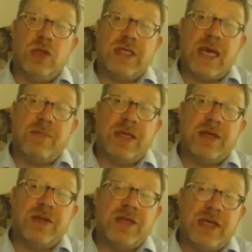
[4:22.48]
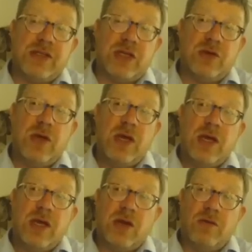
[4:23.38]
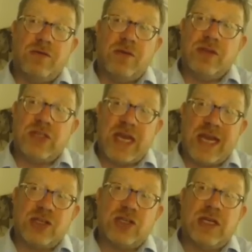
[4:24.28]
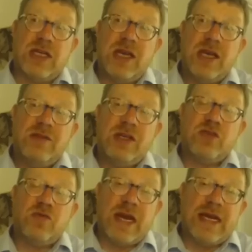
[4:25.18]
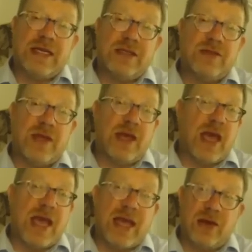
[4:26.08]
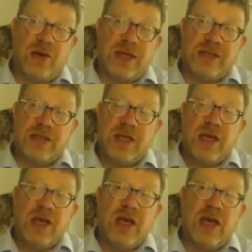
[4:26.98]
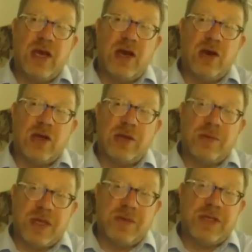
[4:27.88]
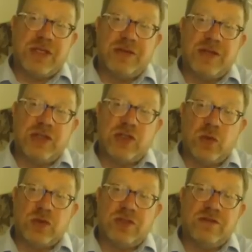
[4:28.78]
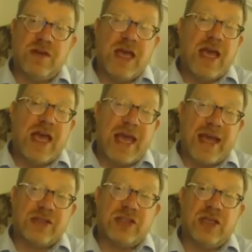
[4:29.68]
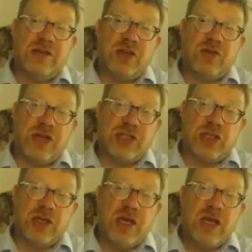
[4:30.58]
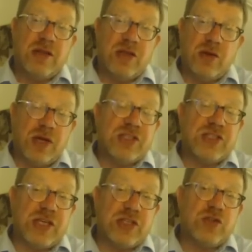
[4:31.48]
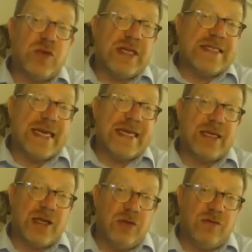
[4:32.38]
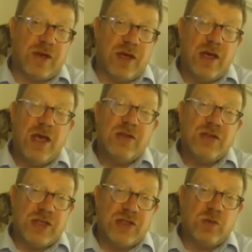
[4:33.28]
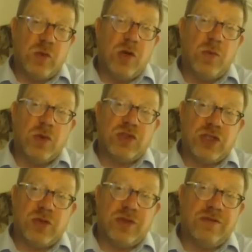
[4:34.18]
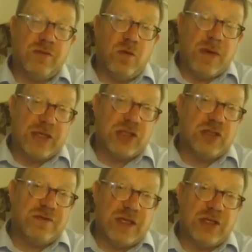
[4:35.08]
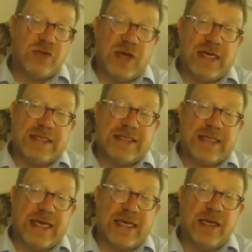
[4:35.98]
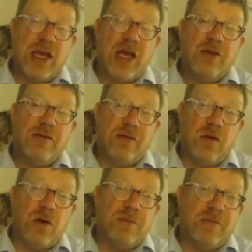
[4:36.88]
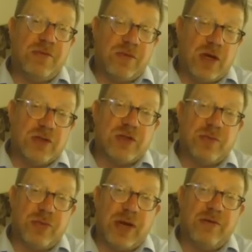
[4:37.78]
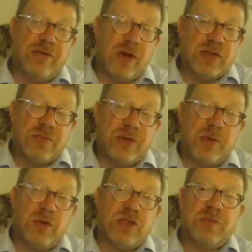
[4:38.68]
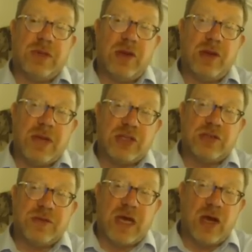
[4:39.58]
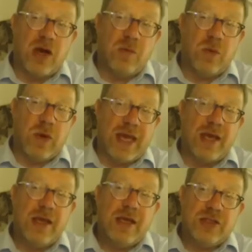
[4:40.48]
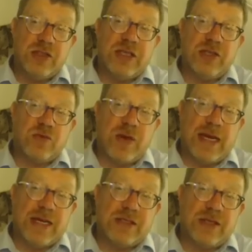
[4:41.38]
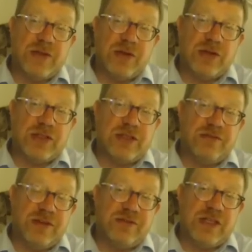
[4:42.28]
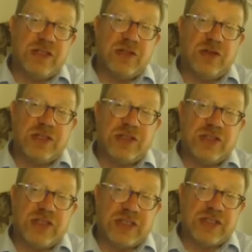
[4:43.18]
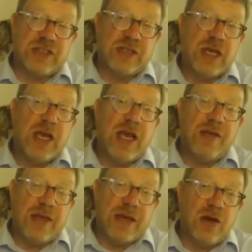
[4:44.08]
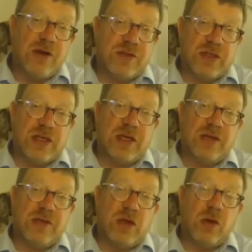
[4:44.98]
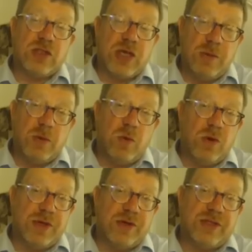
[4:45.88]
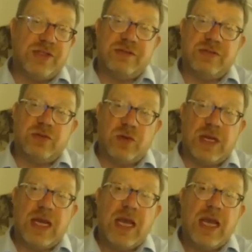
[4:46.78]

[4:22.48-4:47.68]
is happening at the NATO conference, actually the Israelis, their allies, are committing these sorts of acts of aggression. The United States has really taken over since World War II and the formation of the Israeli state from France and Britain. France and Britain was supplying much of the hardware to the Israelis in the 1950s and 1960s. And then after the October War in 1973,